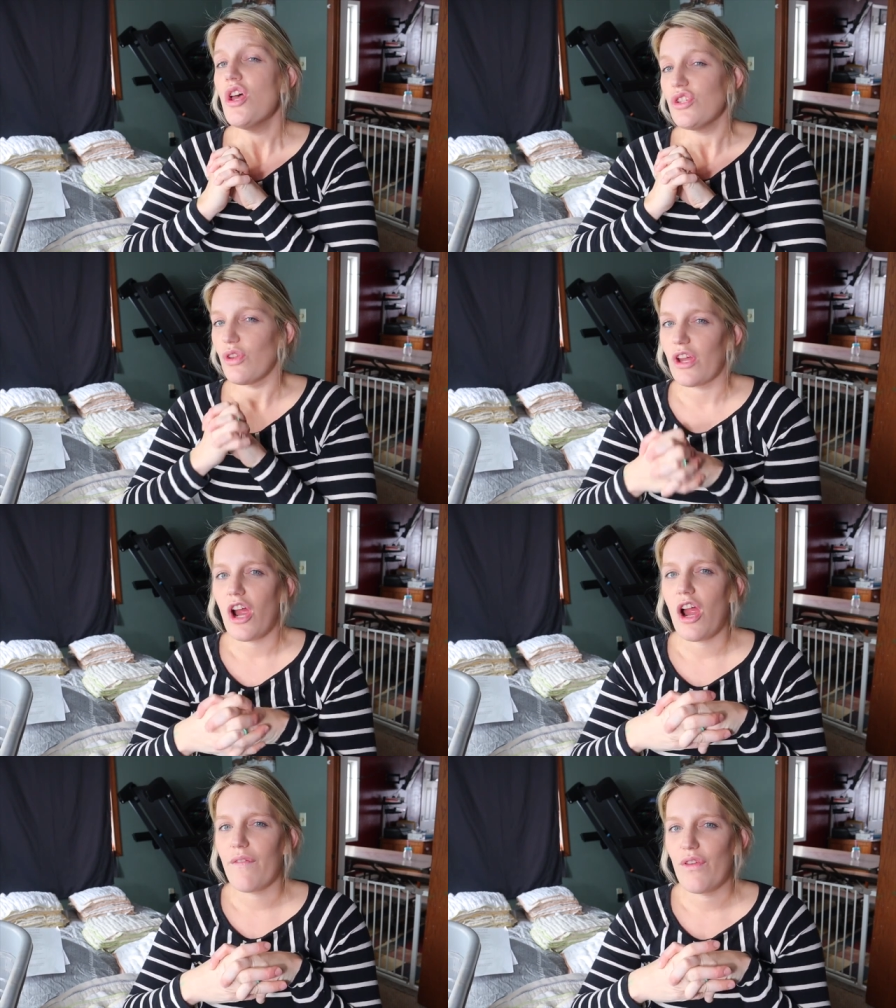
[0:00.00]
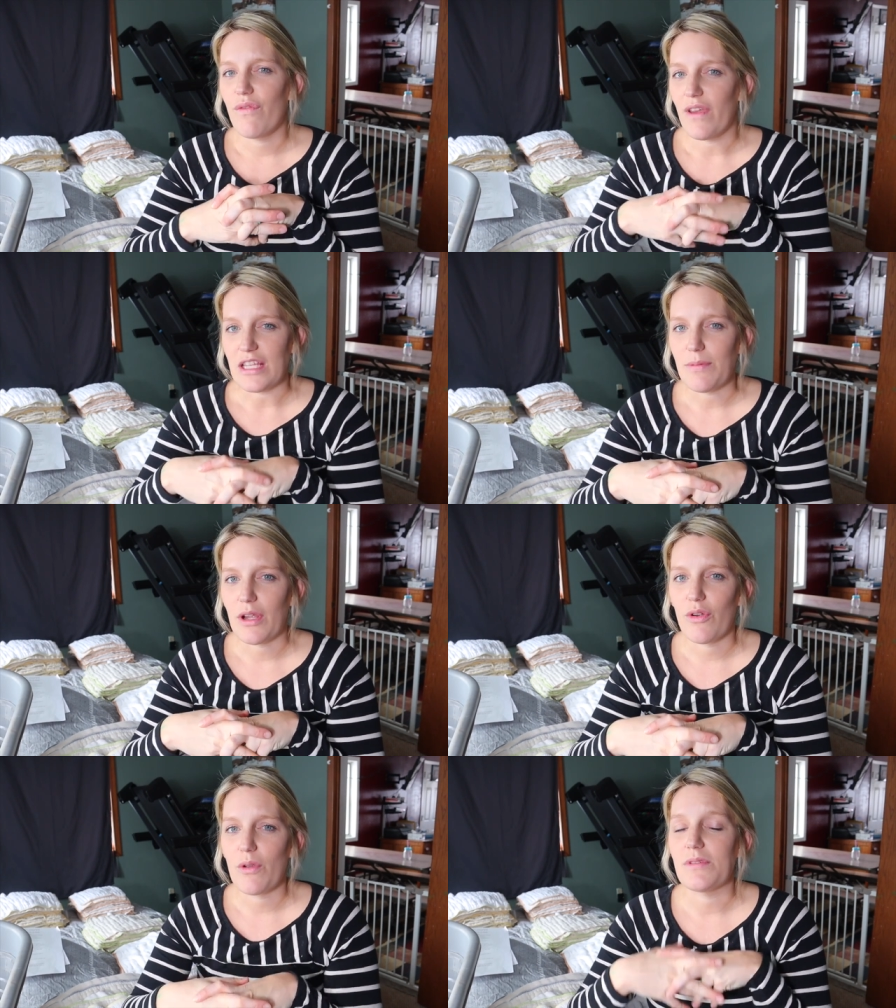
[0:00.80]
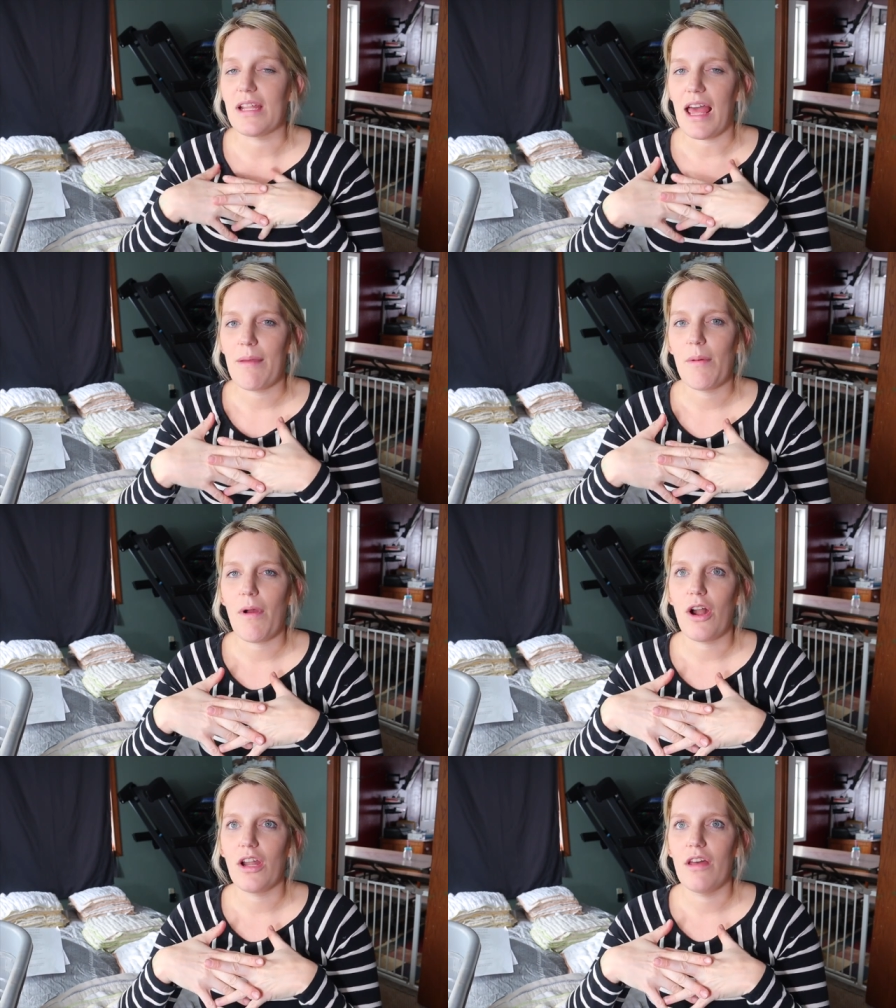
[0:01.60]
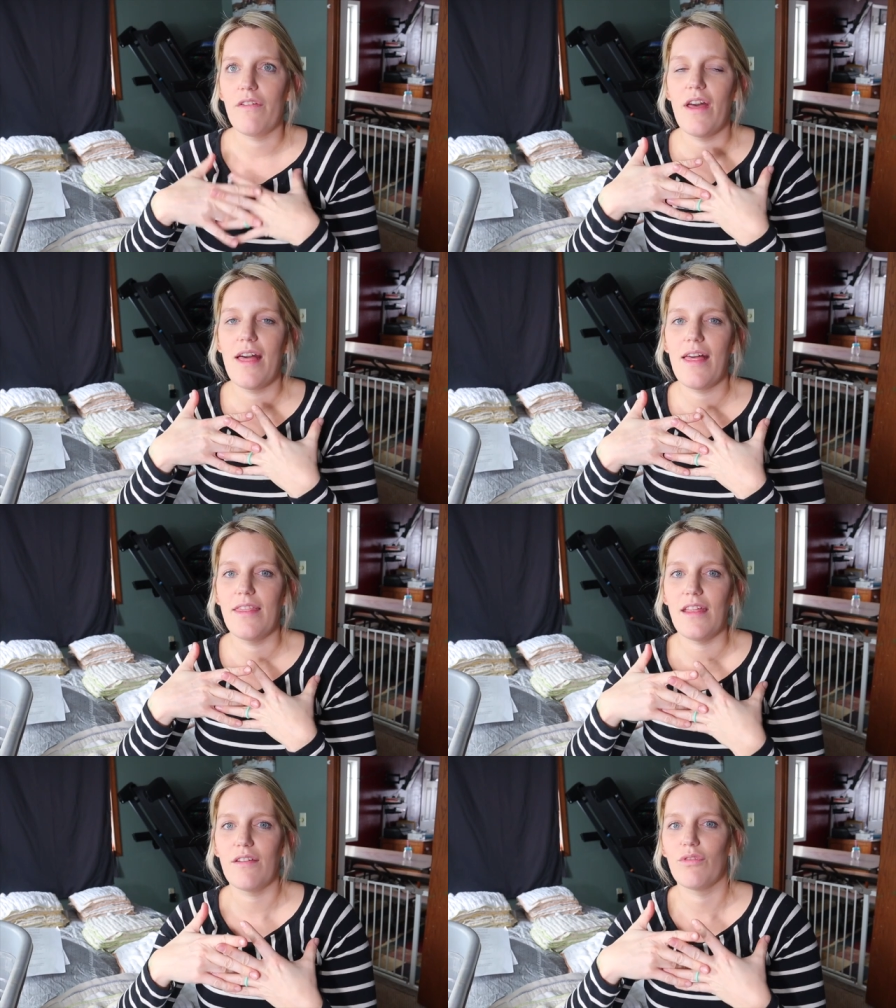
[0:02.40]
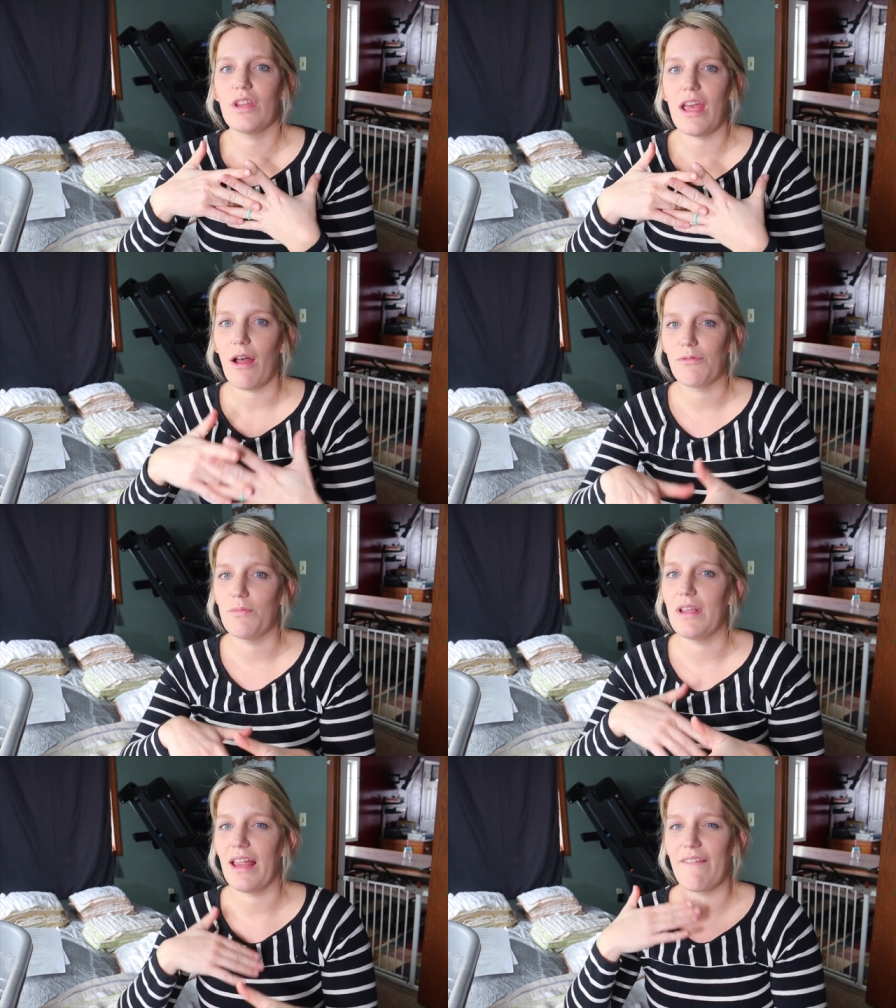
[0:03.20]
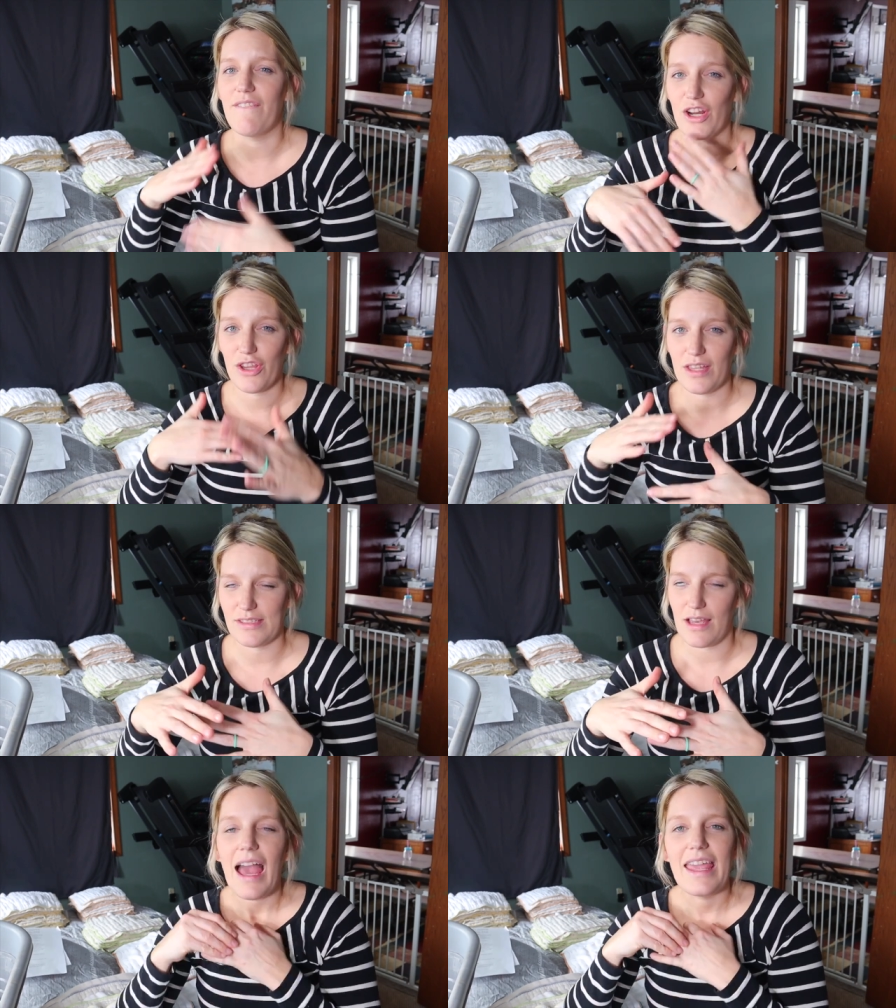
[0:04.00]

So there are a few Facebook groups that I am a part of that have really helped me like figure things out.